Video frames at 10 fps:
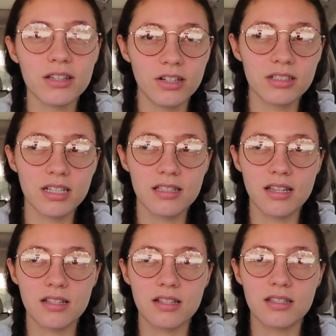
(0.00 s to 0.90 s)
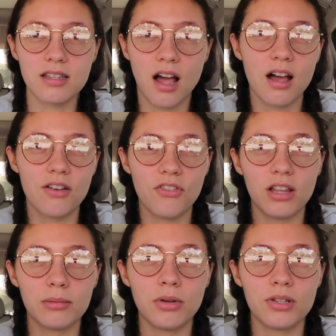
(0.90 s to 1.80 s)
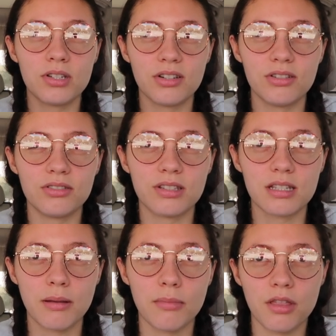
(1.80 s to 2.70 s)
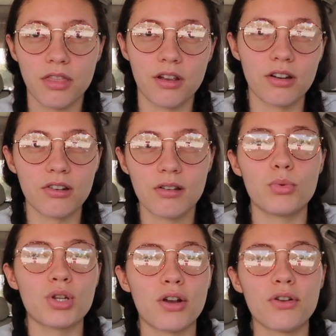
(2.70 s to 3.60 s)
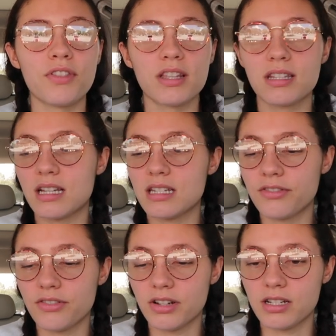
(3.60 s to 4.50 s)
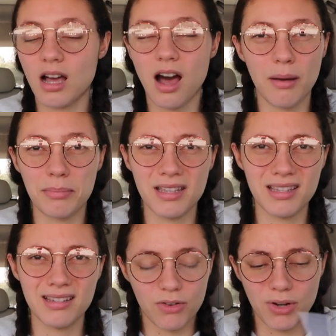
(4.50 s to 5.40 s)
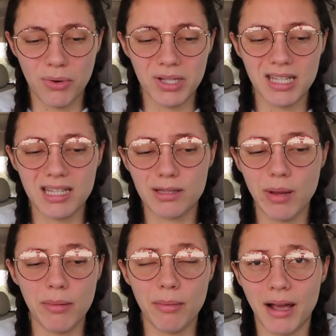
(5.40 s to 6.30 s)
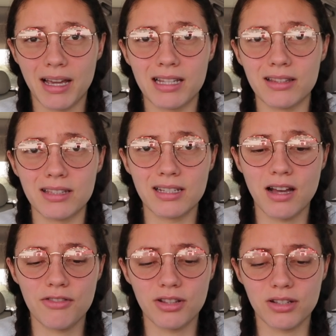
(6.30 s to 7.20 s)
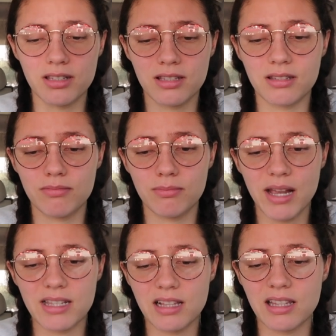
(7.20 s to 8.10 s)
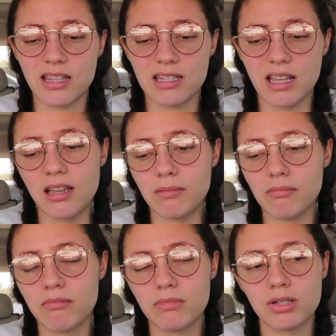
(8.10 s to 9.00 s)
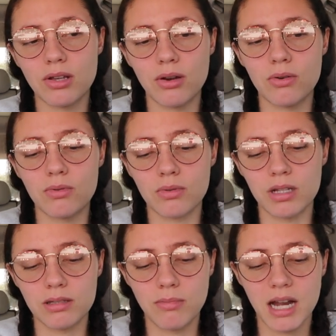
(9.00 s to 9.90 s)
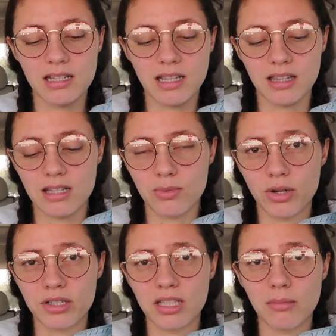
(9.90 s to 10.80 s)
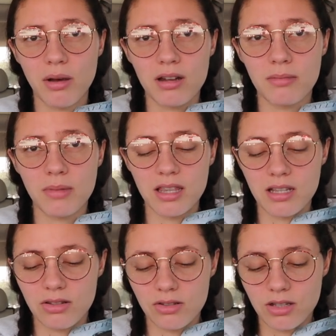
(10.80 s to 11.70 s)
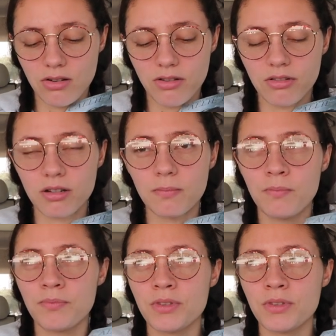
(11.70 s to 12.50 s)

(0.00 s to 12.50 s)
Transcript: I looked, it says it's not available until December 3rd, which I don't know if that's like a different copy. I don't know, it says it's paperback and the cover looks basically the same. So it's minus like these words at the bottom and this looks a little different.